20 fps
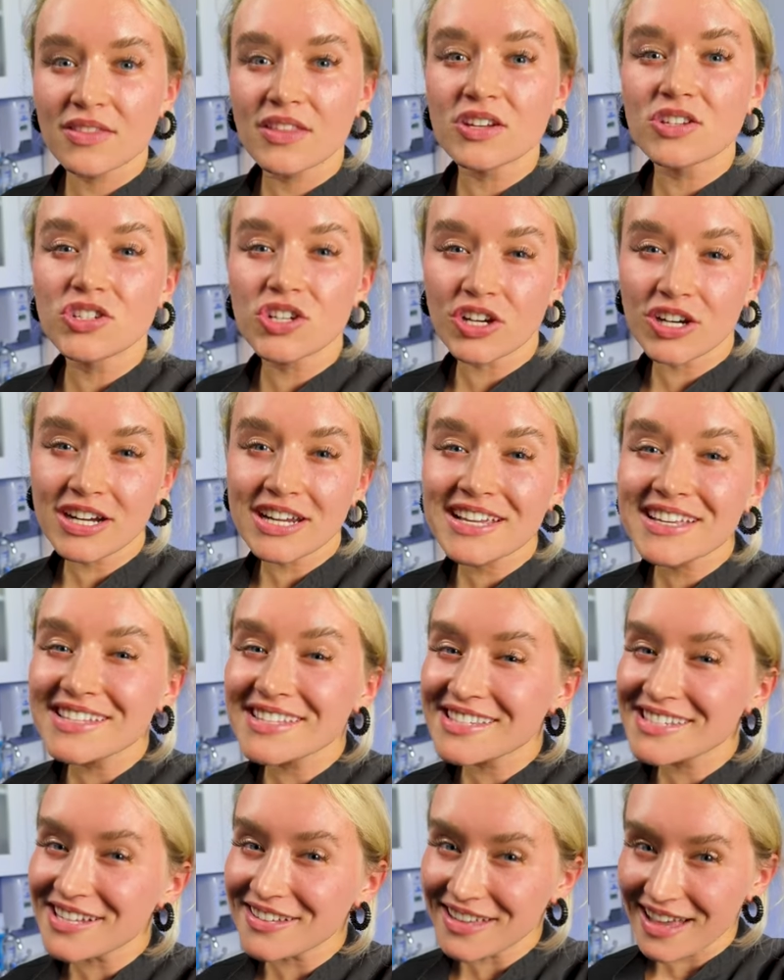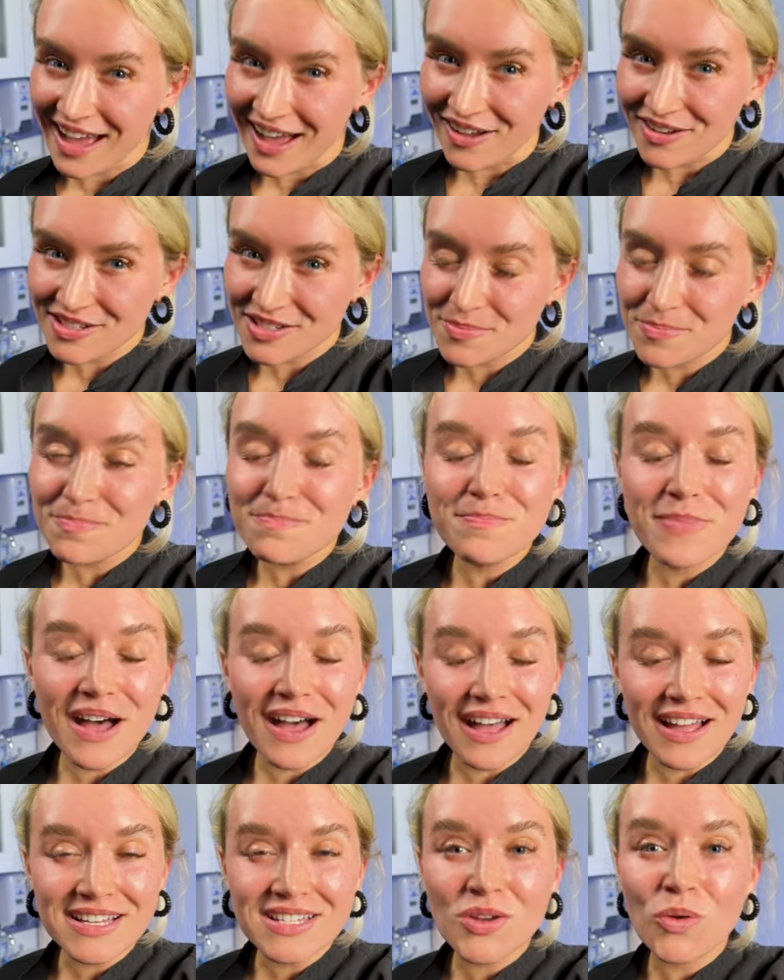The jury is still out,
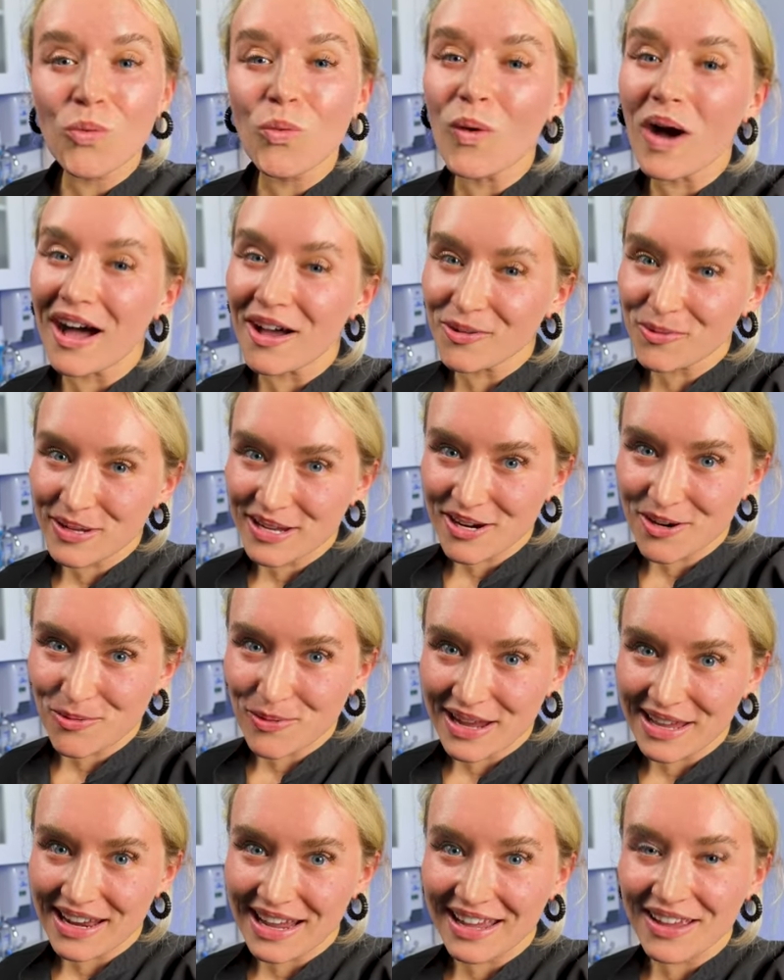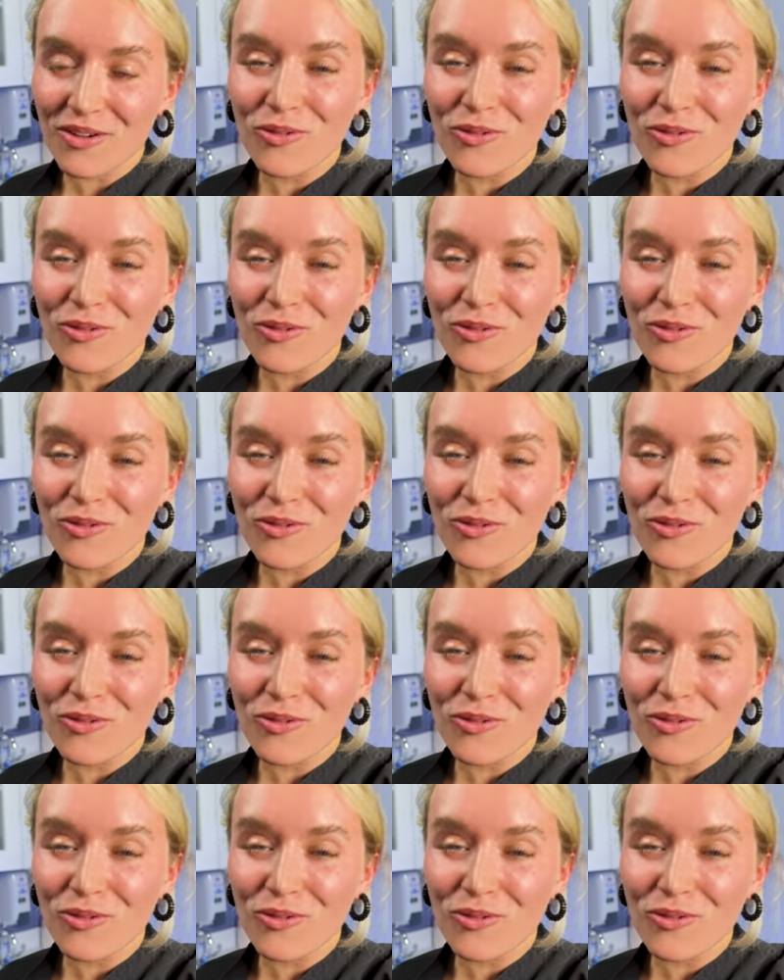but while we are waiting,